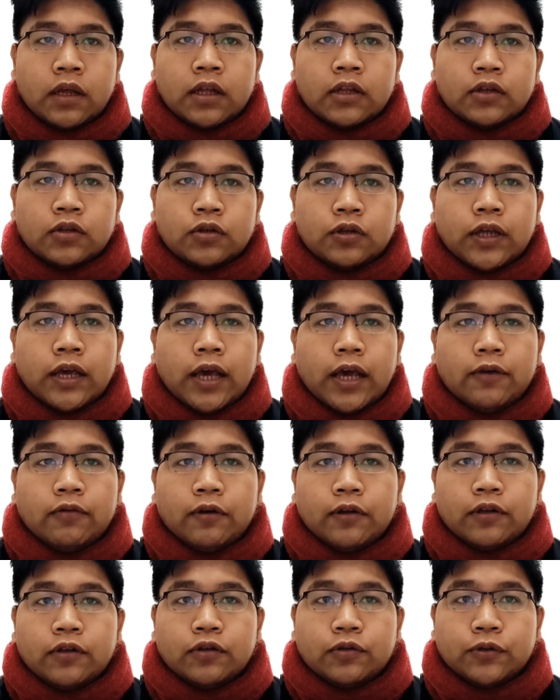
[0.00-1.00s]
Today I
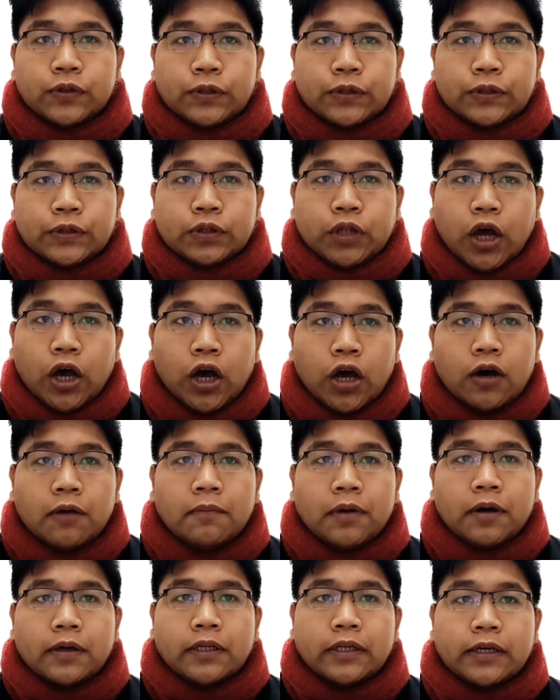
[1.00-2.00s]
want to talk
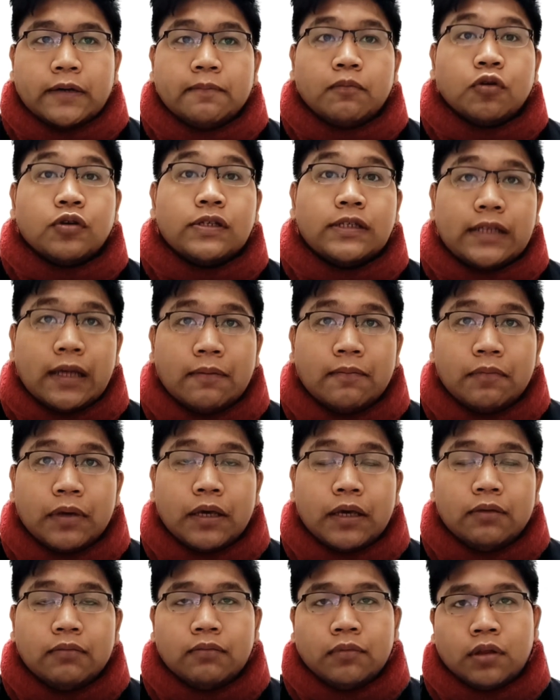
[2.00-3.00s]
about the Mozambique,